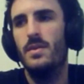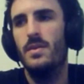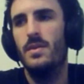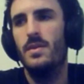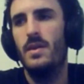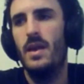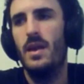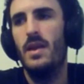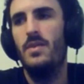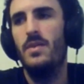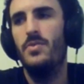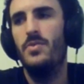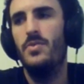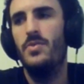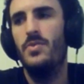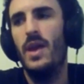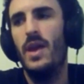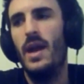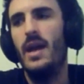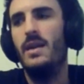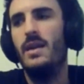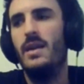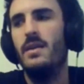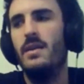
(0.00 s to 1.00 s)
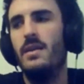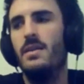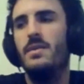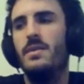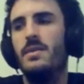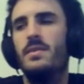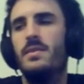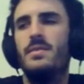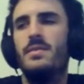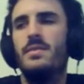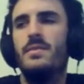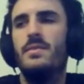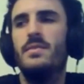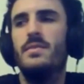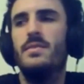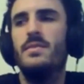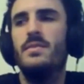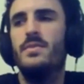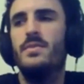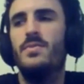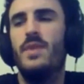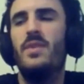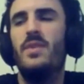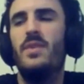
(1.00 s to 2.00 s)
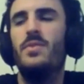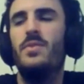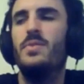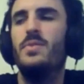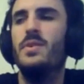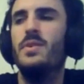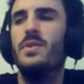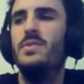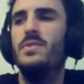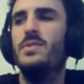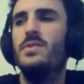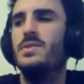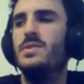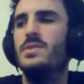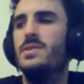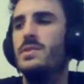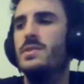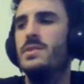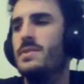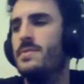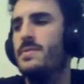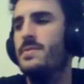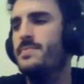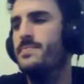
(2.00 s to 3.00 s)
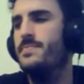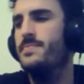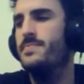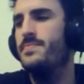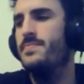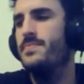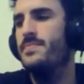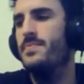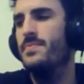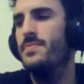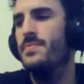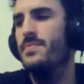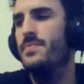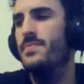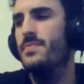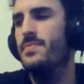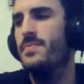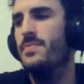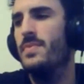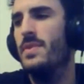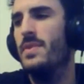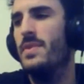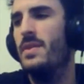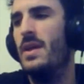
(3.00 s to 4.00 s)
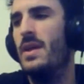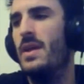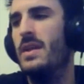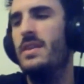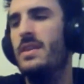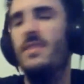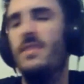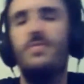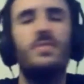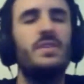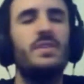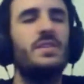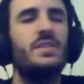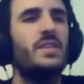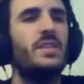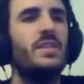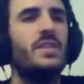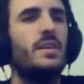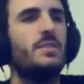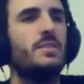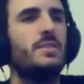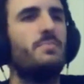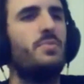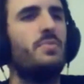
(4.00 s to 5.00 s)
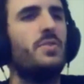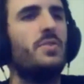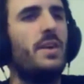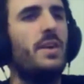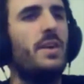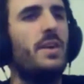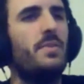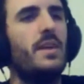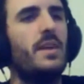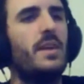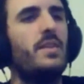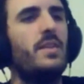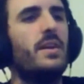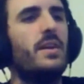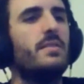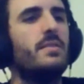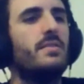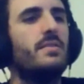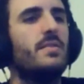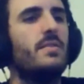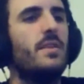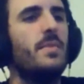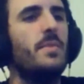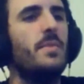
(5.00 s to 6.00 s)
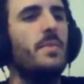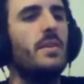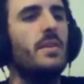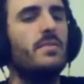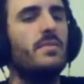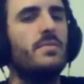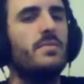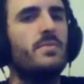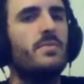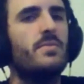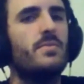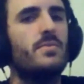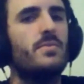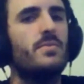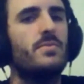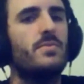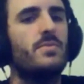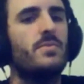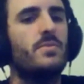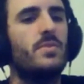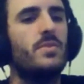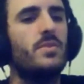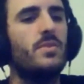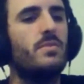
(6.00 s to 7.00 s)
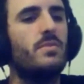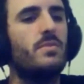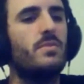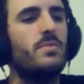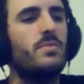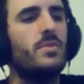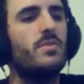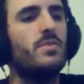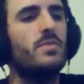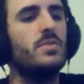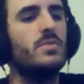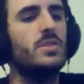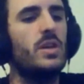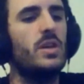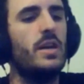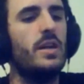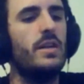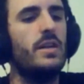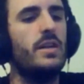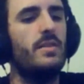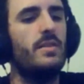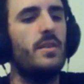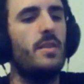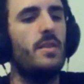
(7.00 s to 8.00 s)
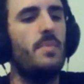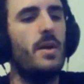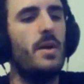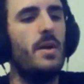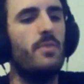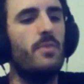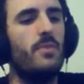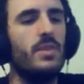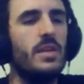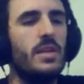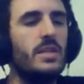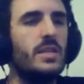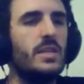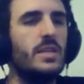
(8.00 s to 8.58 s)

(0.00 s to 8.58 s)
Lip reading: end of the day, well, how do I word this? It definitely sucks. Put it that way. Like, I mean, the good side about releasing